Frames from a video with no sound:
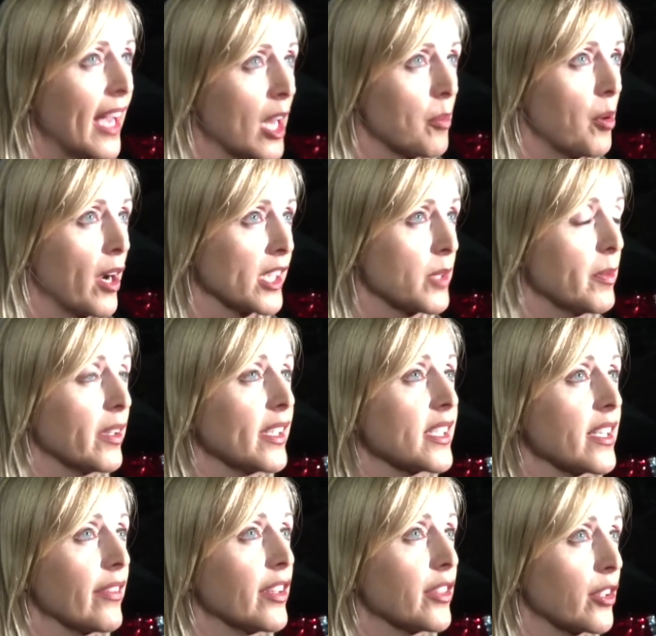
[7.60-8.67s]
At approximately
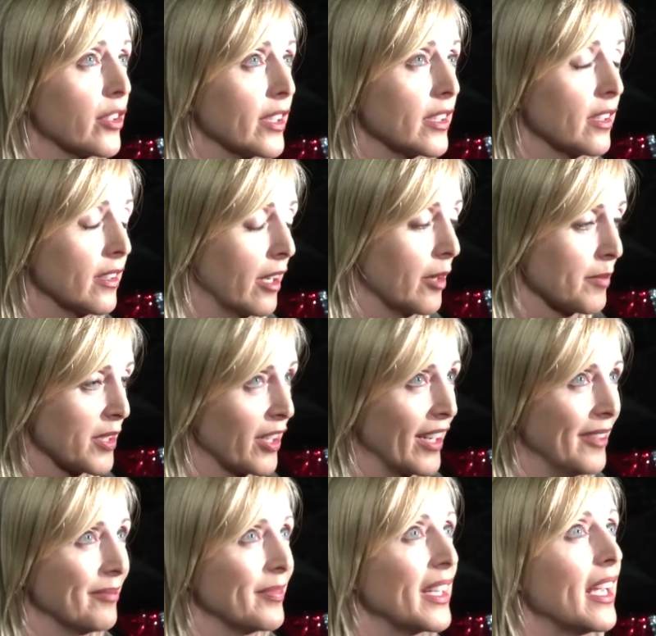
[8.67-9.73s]

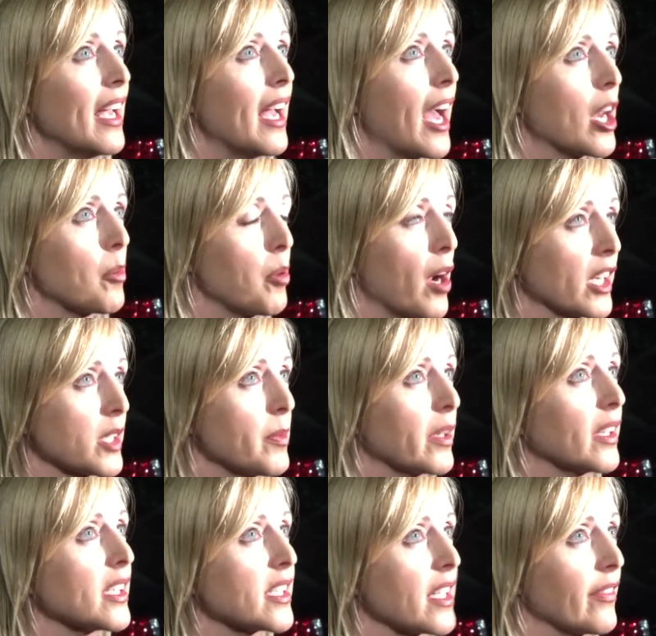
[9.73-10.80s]

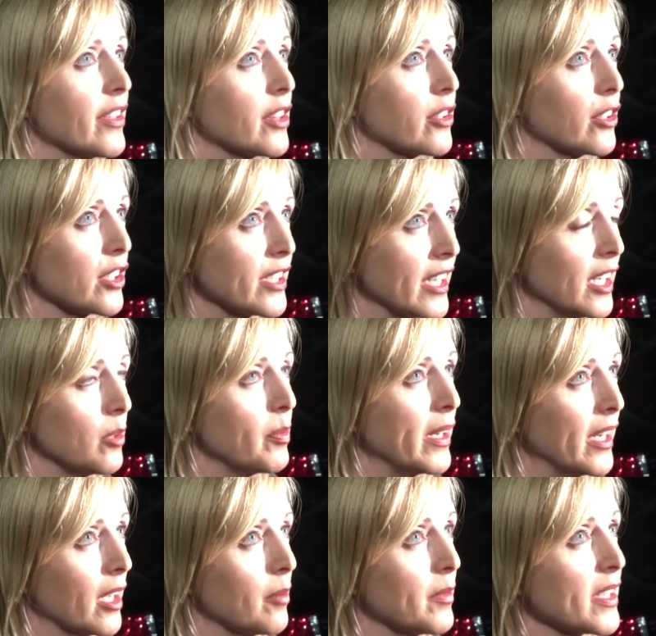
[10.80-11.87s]
7:13
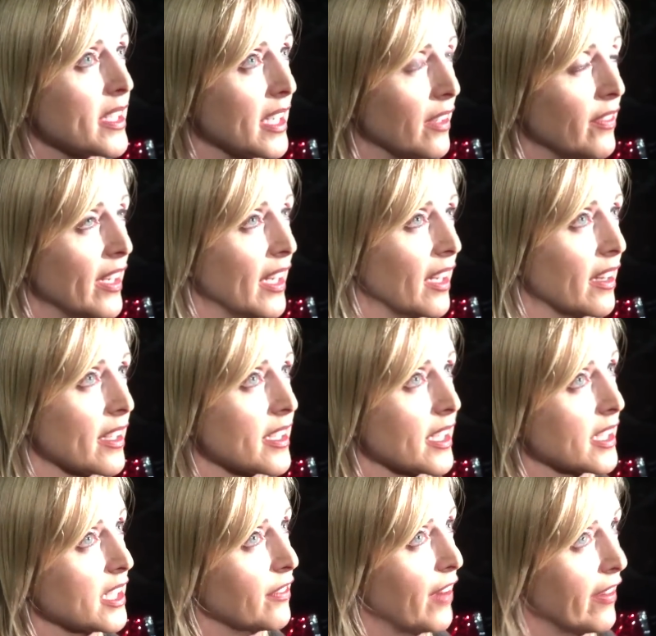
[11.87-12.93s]
p.m. this evening in the
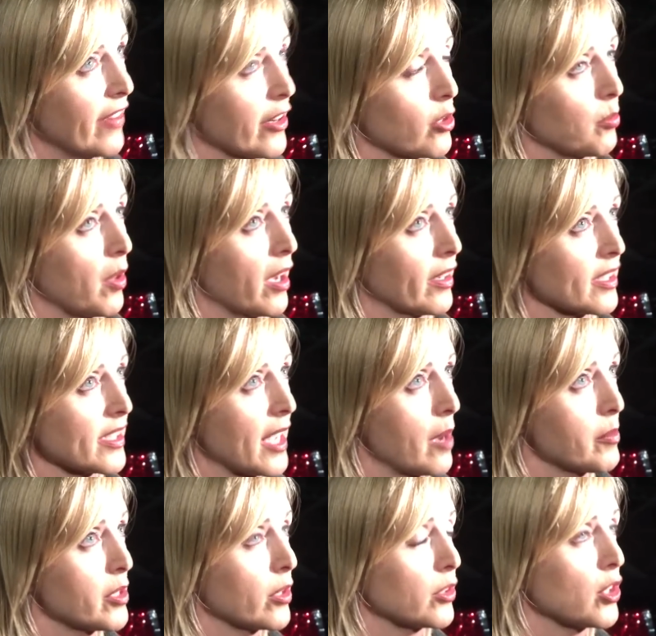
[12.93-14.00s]
6500 block of
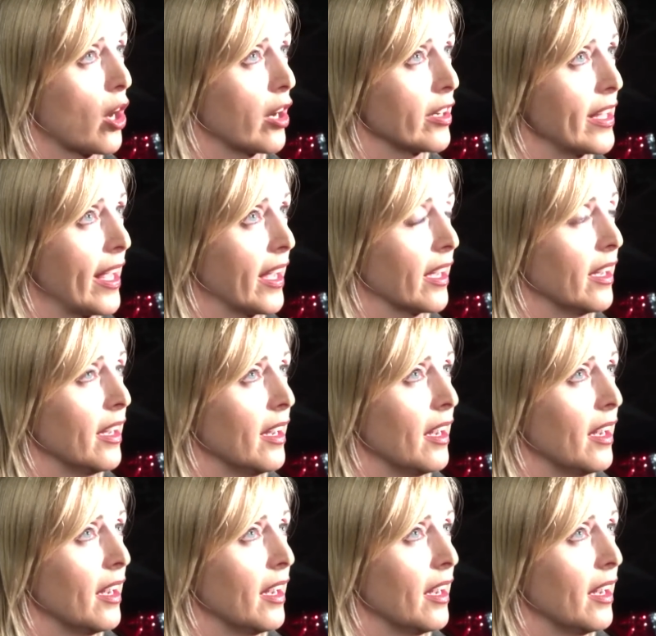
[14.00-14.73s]
Sabato Tarde,